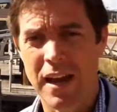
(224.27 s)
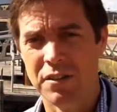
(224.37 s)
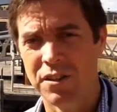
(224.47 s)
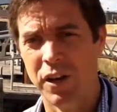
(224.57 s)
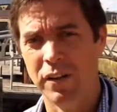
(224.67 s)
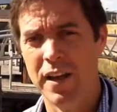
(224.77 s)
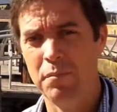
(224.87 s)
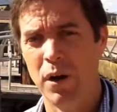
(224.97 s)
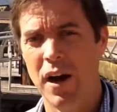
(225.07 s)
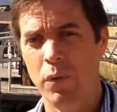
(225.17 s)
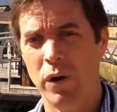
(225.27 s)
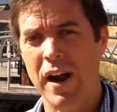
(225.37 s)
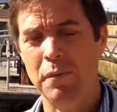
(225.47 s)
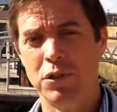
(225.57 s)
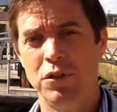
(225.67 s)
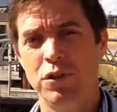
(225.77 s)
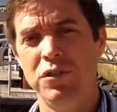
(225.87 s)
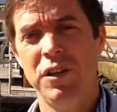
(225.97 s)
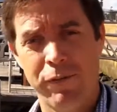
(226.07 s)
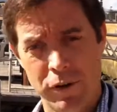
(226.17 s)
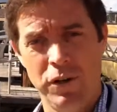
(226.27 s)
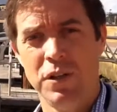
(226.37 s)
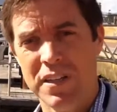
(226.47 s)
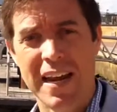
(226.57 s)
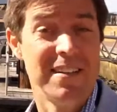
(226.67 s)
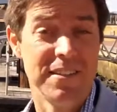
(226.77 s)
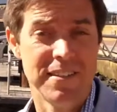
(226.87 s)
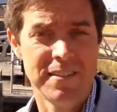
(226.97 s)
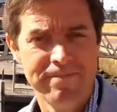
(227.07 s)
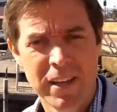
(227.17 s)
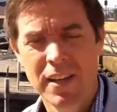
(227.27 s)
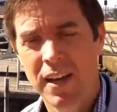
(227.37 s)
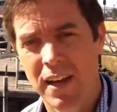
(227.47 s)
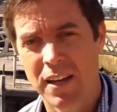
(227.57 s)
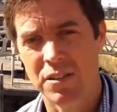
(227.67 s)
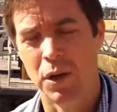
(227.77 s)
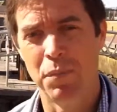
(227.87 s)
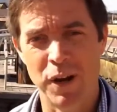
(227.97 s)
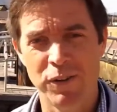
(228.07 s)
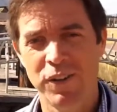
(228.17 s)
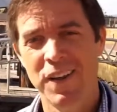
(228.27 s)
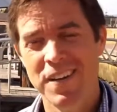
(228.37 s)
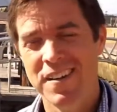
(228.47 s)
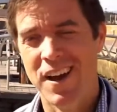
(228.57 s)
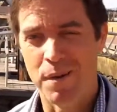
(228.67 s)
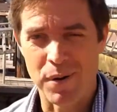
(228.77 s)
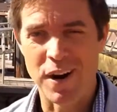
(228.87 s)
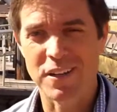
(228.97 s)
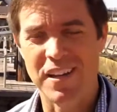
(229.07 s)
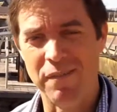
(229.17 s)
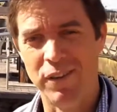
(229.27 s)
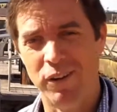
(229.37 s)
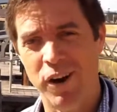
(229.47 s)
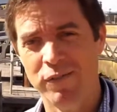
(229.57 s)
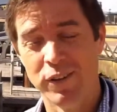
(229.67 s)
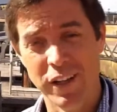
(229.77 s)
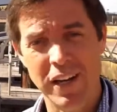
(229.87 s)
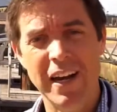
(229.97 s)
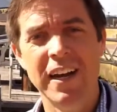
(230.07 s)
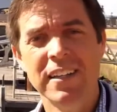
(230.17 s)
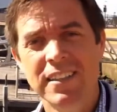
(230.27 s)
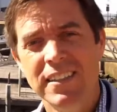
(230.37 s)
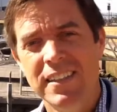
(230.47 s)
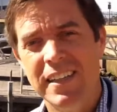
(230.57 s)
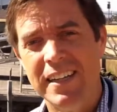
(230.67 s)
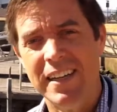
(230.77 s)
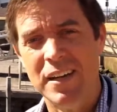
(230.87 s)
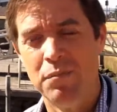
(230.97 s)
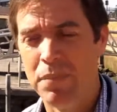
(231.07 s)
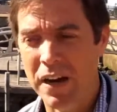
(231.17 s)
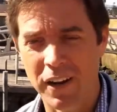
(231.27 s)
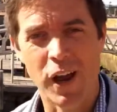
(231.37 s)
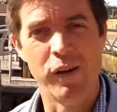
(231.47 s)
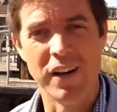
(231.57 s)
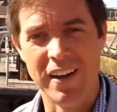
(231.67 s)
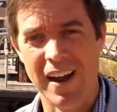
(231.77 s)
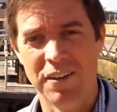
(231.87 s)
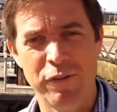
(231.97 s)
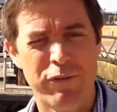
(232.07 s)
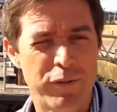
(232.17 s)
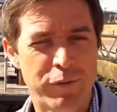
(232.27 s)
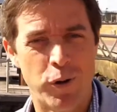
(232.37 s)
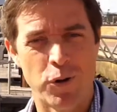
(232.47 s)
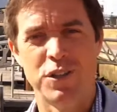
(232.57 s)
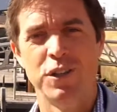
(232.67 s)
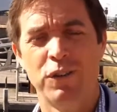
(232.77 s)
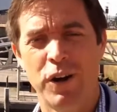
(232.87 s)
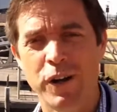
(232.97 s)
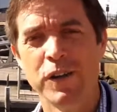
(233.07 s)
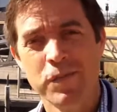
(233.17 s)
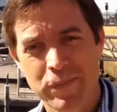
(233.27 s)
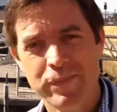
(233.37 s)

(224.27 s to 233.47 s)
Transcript: And so thereby we're able to do different use cases. So both products have their own validity, but are going down different forks in the road.